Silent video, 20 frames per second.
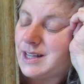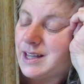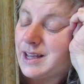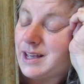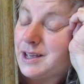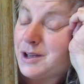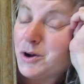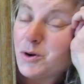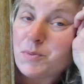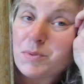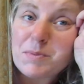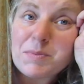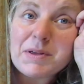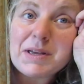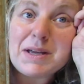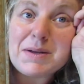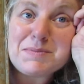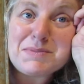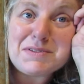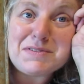I hope it
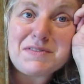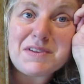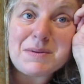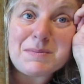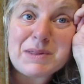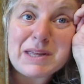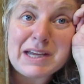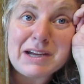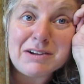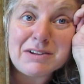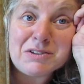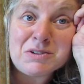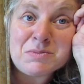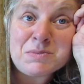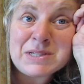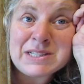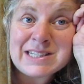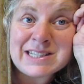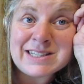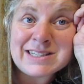becomes a family
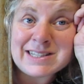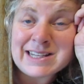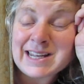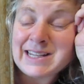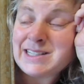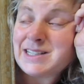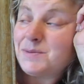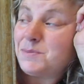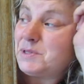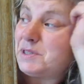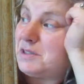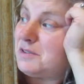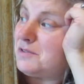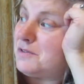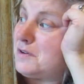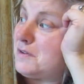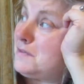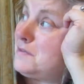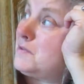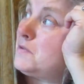heirloom and doesn't end up at the
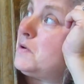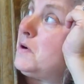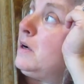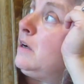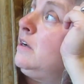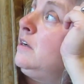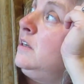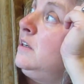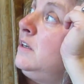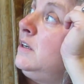thrift store.